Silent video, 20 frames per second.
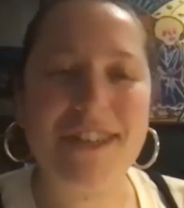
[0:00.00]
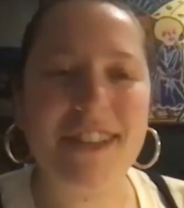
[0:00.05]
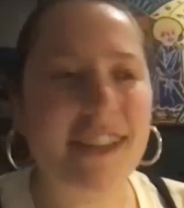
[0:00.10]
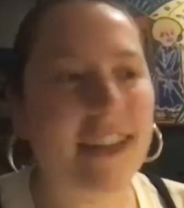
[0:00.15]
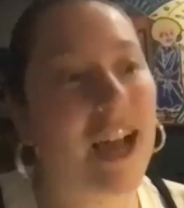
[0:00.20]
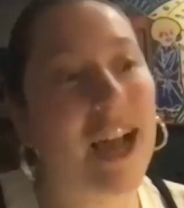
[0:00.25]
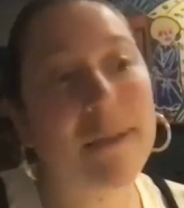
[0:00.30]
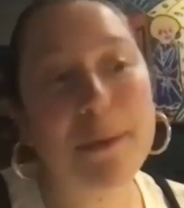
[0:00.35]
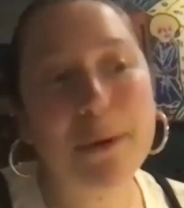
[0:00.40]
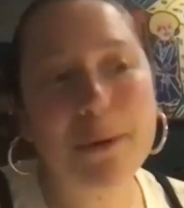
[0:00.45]
Like,
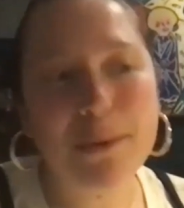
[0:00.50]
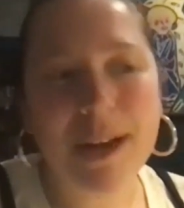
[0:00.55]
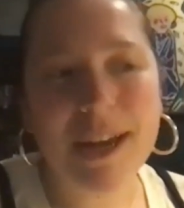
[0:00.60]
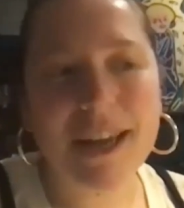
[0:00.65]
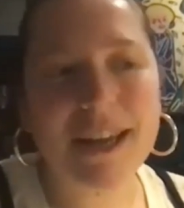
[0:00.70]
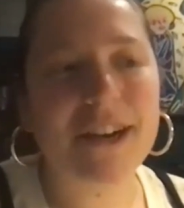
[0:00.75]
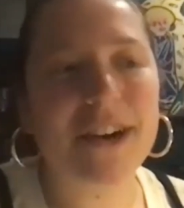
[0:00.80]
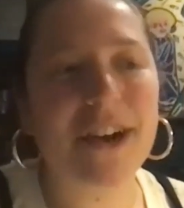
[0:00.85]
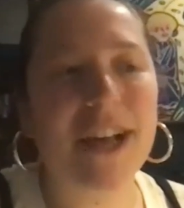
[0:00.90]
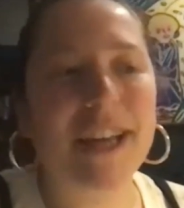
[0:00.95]
I'm a
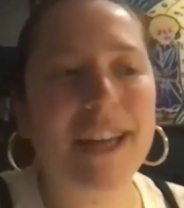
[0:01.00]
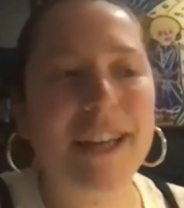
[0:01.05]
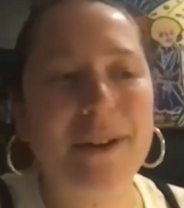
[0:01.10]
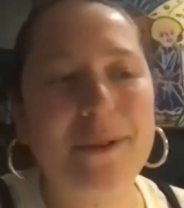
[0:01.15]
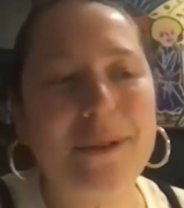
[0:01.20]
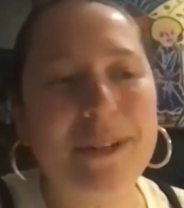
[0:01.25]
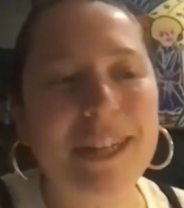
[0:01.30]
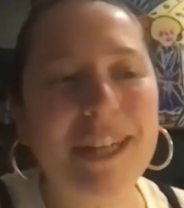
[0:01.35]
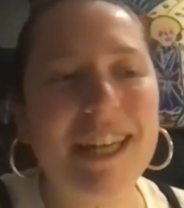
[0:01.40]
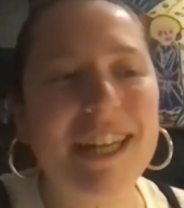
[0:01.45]
writer, I can
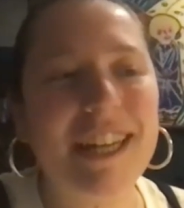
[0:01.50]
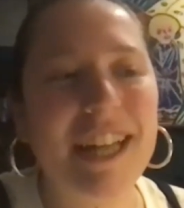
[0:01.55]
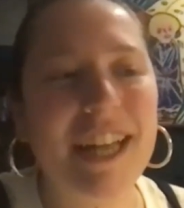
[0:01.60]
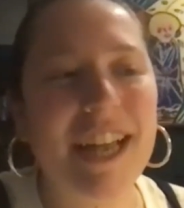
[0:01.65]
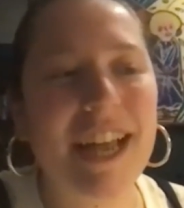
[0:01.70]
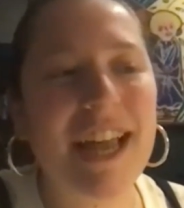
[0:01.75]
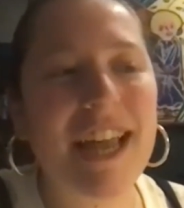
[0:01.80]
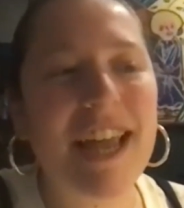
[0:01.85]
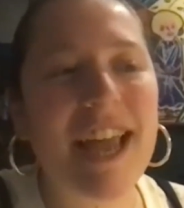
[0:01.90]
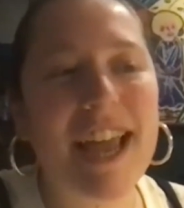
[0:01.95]
only
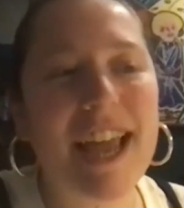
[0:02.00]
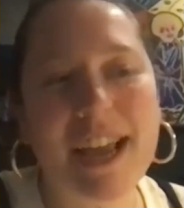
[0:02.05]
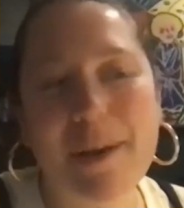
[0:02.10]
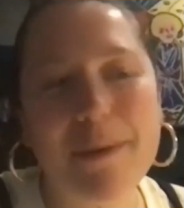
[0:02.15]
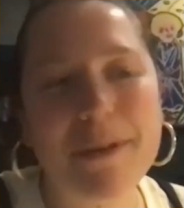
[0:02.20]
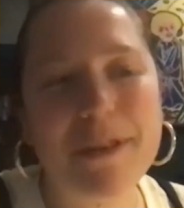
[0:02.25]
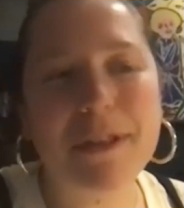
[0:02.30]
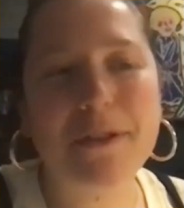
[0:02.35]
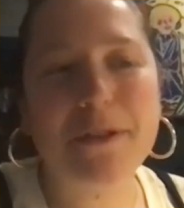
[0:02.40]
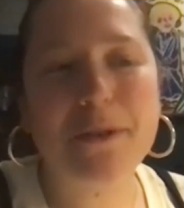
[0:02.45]
like hang out
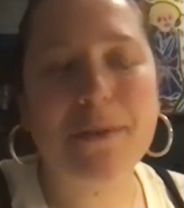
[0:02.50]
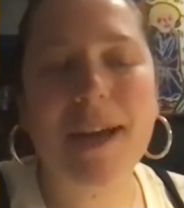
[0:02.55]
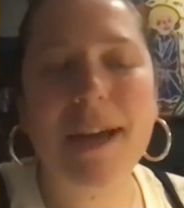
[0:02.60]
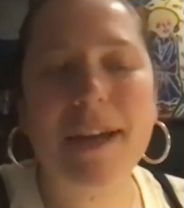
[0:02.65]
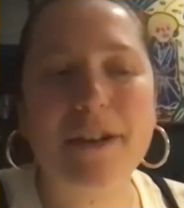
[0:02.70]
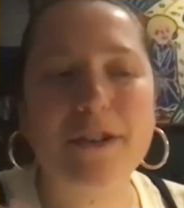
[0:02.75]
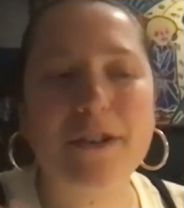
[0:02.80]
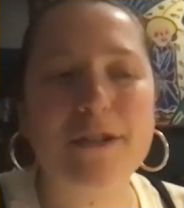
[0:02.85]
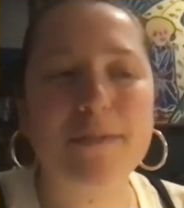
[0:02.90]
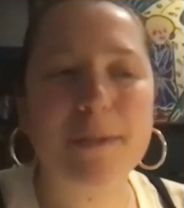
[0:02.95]
with other writers,